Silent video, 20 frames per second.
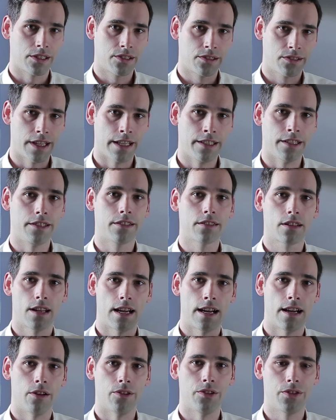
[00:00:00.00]
extended
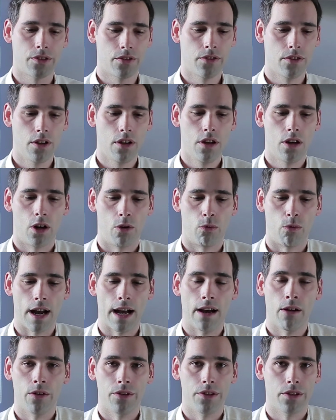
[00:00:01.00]
clouds
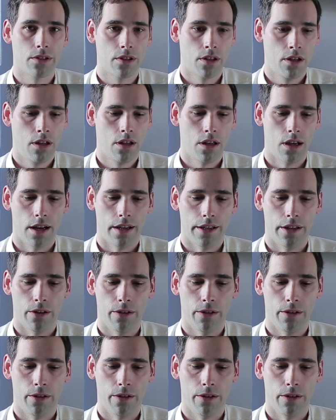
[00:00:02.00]
around Io.